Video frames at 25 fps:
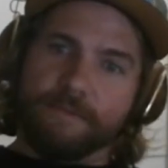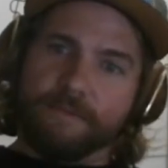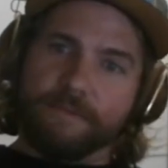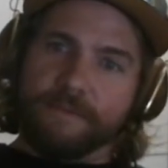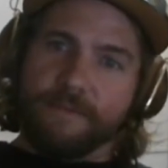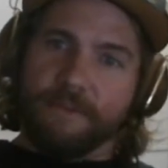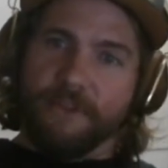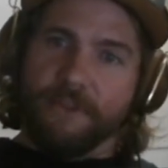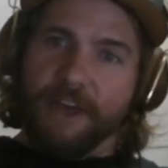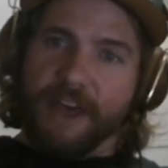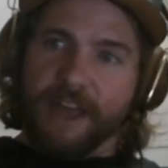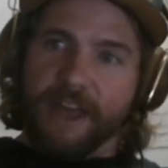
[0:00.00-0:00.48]

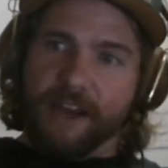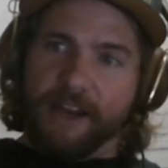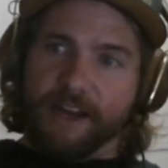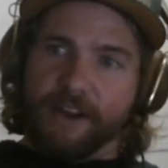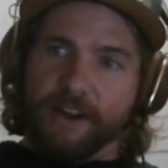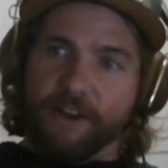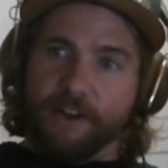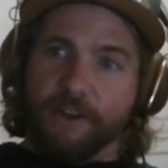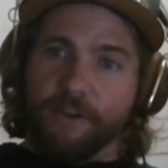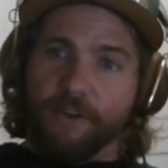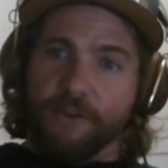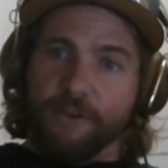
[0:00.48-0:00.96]

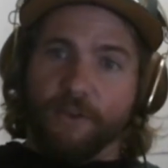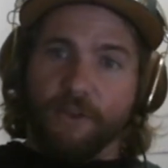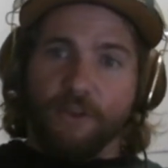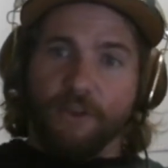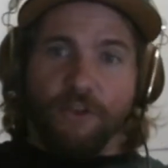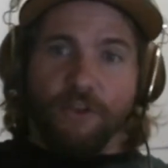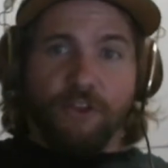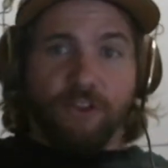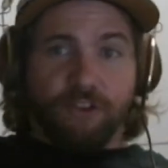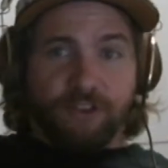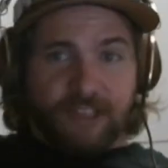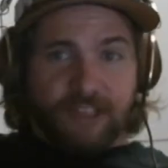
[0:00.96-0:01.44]
then
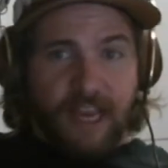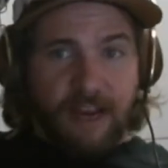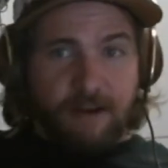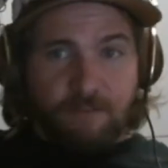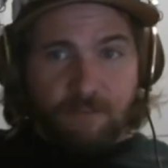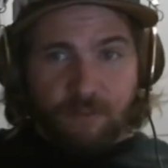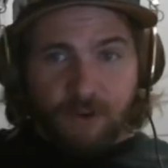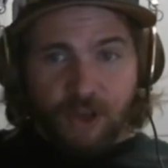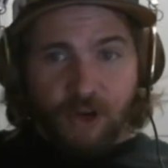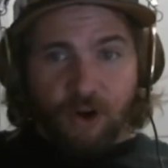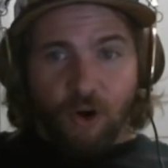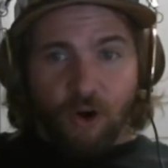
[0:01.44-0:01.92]

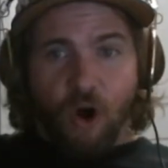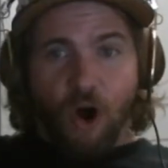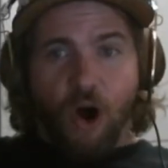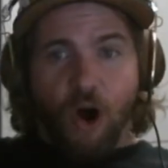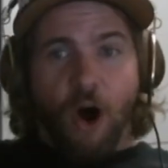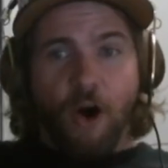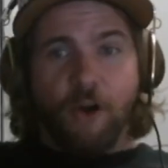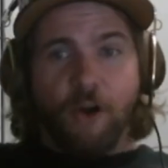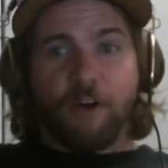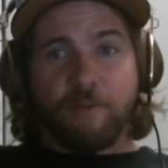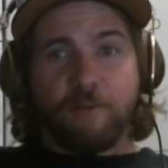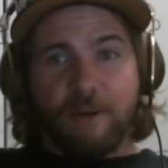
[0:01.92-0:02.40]

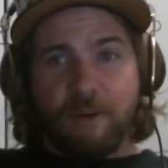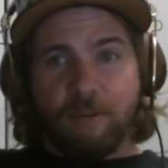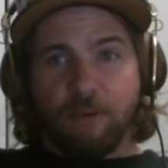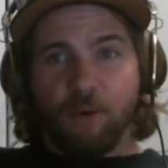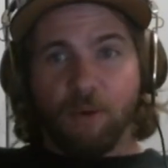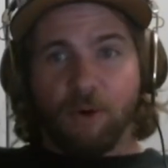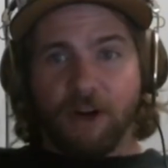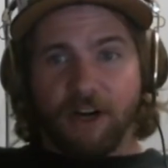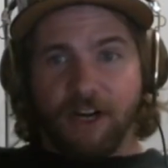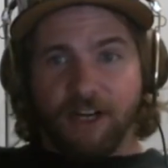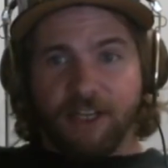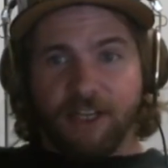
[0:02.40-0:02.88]
100 people
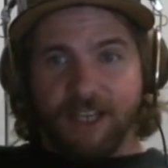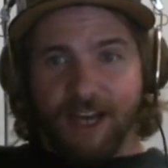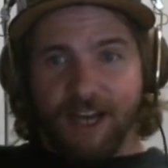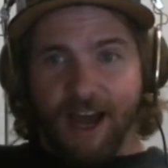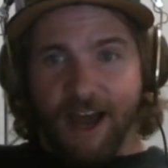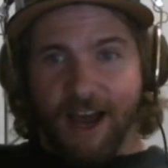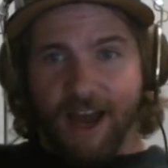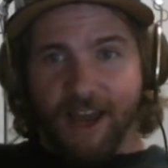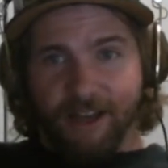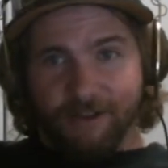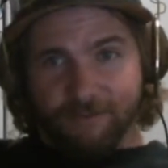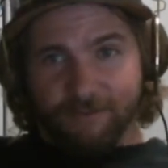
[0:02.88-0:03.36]
were going to
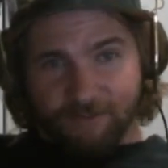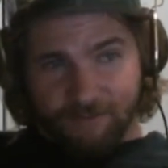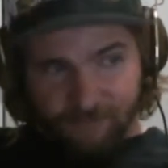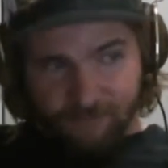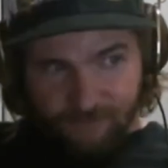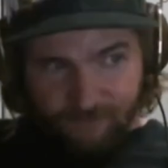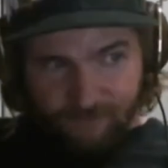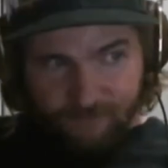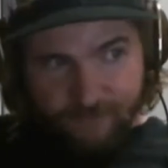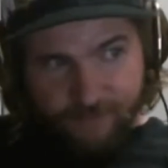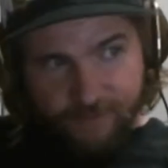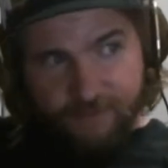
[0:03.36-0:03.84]
die.
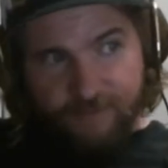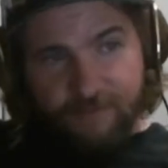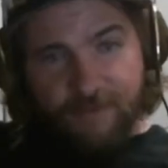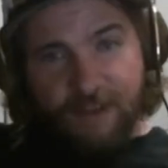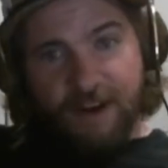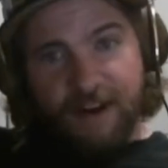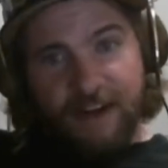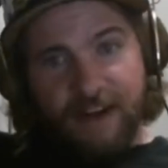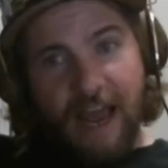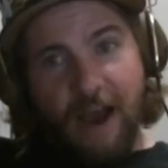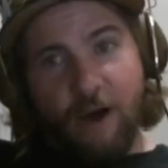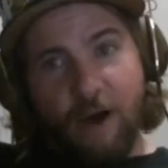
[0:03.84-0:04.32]

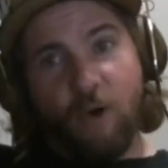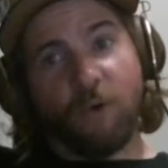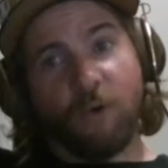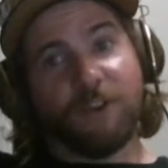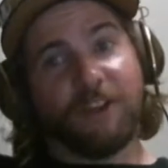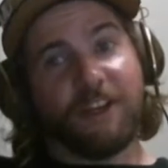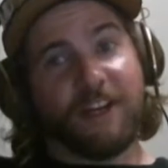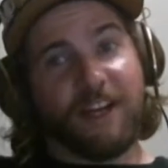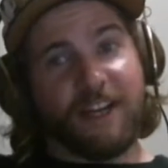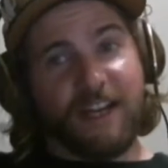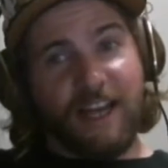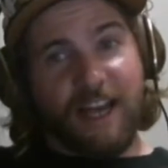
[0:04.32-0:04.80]
Now
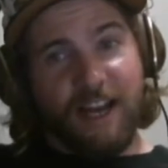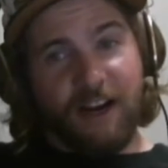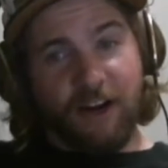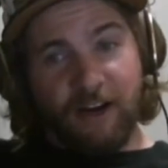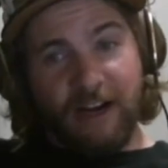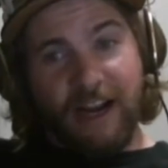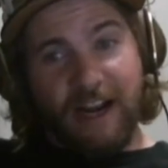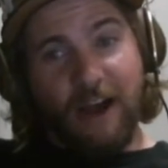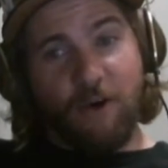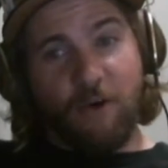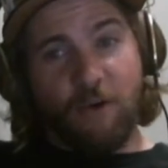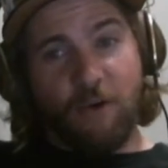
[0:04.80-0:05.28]
only
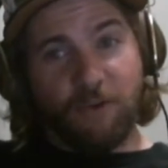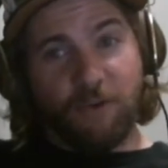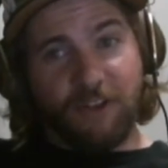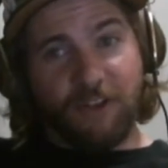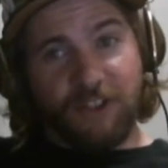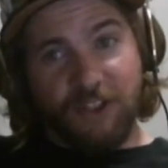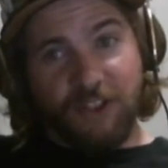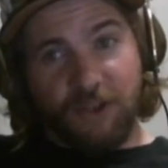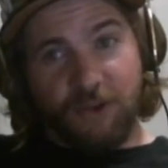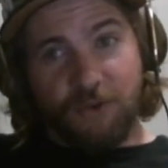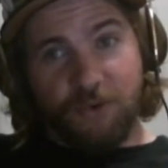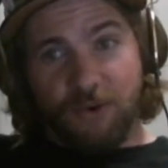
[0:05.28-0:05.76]

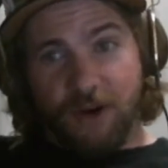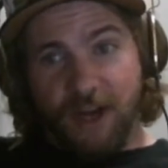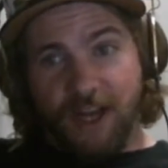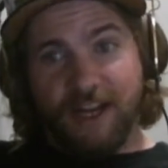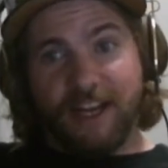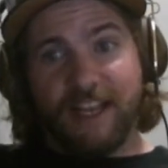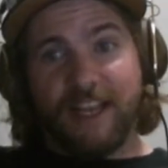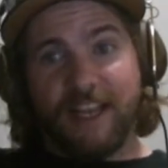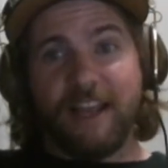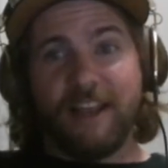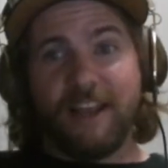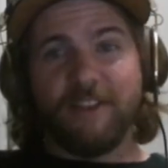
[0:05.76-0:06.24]

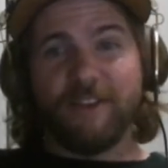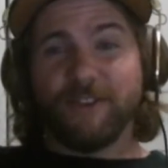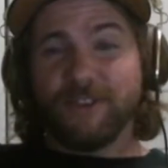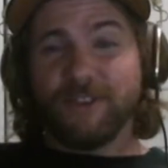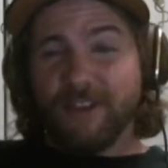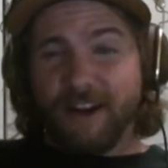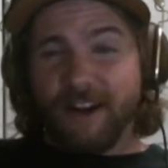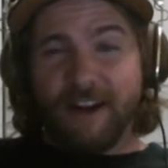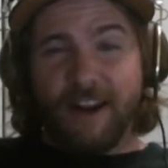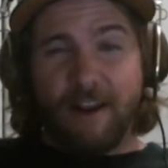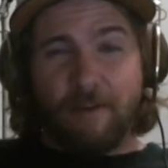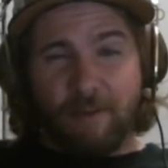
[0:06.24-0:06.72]
98, those
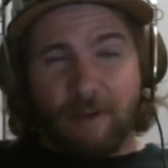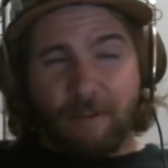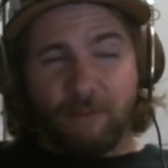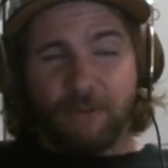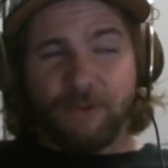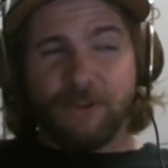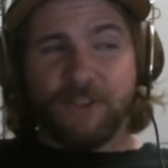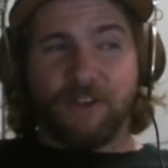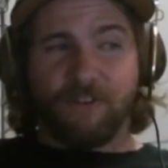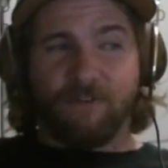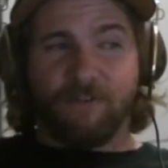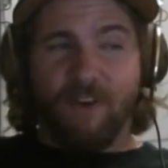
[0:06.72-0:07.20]
98
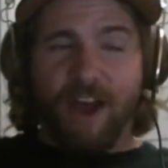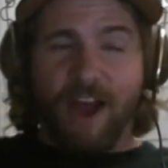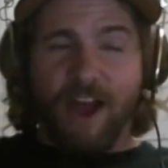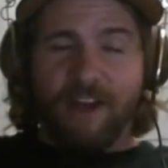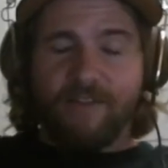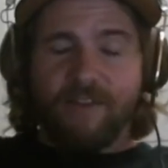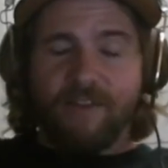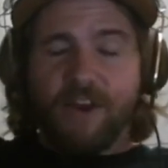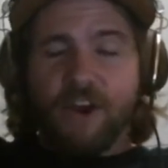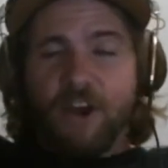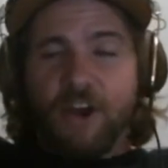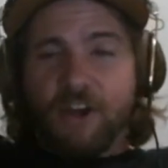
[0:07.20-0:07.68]
people
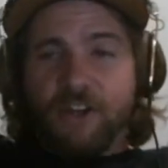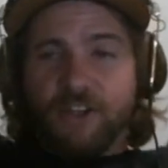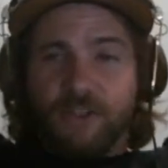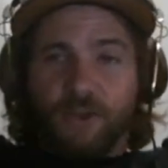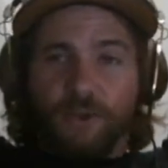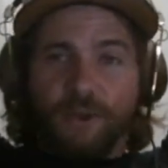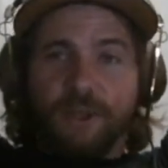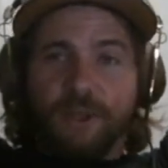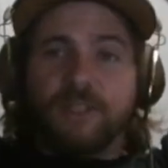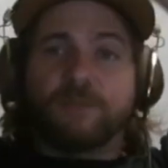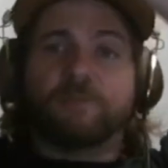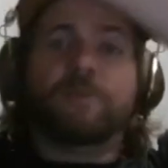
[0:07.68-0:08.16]
survived.
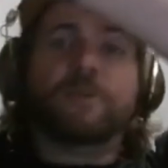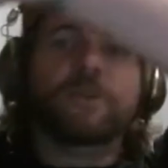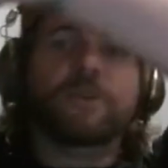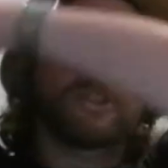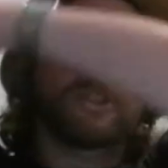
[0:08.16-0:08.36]
So let's push